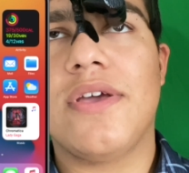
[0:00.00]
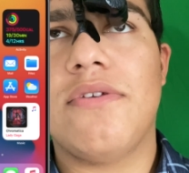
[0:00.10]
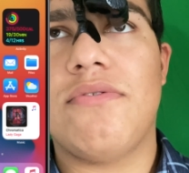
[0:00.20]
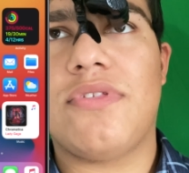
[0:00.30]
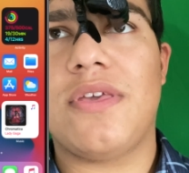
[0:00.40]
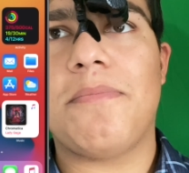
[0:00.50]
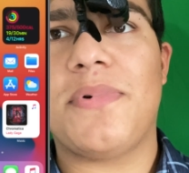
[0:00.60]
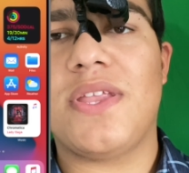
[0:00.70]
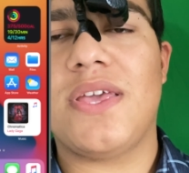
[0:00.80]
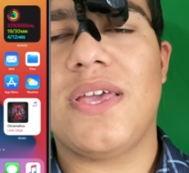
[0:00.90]
You
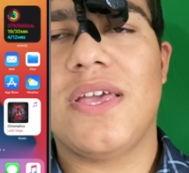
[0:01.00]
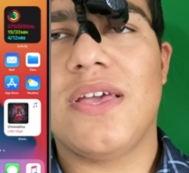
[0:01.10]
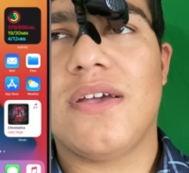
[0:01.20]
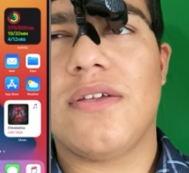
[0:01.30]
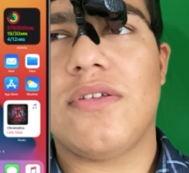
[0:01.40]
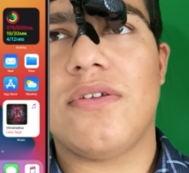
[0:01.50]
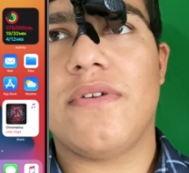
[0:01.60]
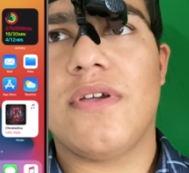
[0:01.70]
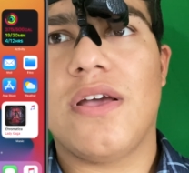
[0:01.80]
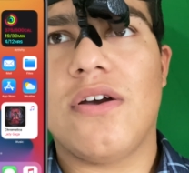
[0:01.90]
simply
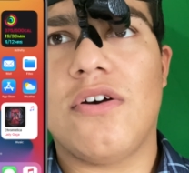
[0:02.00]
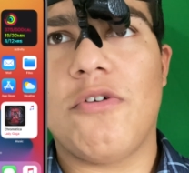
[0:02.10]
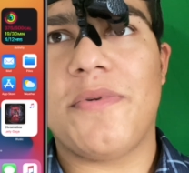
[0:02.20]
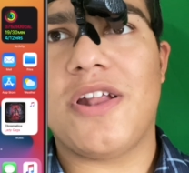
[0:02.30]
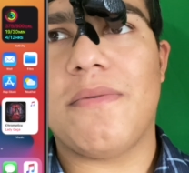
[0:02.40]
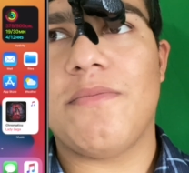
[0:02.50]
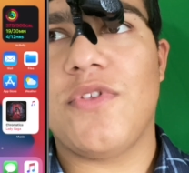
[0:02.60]
open up